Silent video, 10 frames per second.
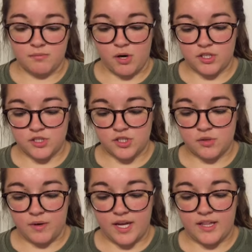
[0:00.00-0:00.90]
to monitor
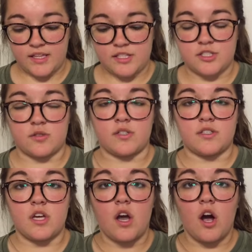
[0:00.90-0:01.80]
the way that the
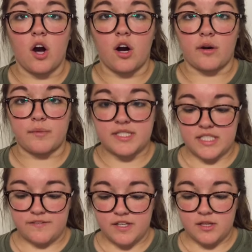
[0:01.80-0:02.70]
students are
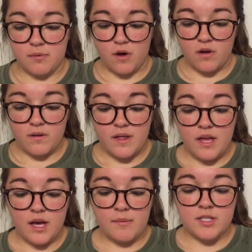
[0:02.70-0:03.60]
receiving the ball.
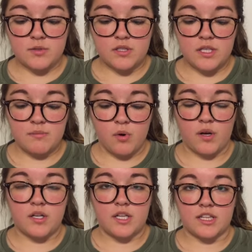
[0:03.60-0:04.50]
It's really
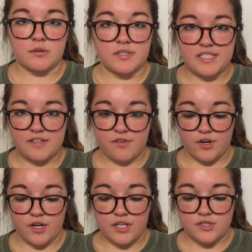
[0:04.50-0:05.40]
important that the
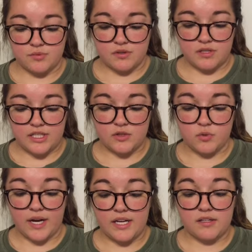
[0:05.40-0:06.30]
receiver is really
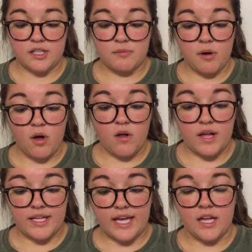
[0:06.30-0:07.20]
cradling the ball,
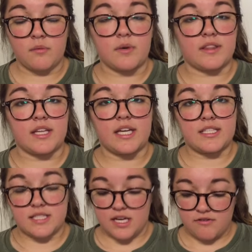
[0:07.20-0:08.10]
again, with the
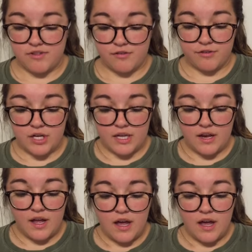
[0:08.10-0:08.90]
inside of their foot.